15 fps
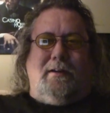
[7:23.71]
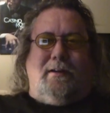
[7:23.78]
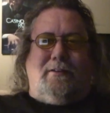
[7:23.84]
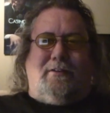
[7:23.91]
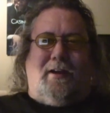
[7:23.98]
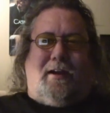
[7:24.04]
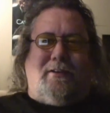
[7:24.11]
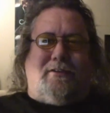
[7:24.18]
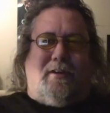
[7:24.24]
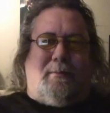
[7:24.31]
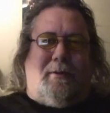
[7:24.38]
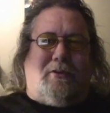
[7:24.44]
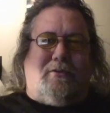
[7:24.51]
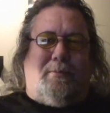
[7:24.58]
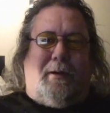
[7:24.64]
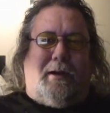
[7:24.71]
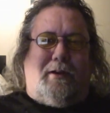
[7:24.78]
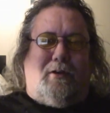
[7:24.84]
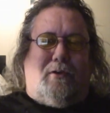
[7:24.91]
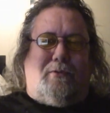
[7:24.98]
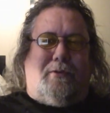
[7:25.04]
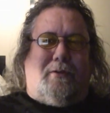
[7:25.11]
and take so much
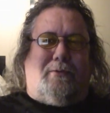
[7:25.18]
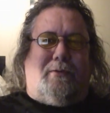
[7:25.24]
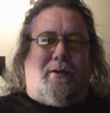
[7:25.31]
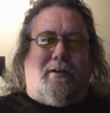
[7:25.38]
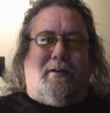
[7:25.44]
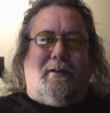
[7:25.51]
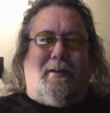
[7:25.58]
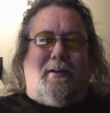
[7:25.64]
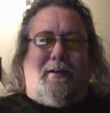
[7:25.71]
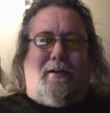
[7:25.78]
money off you for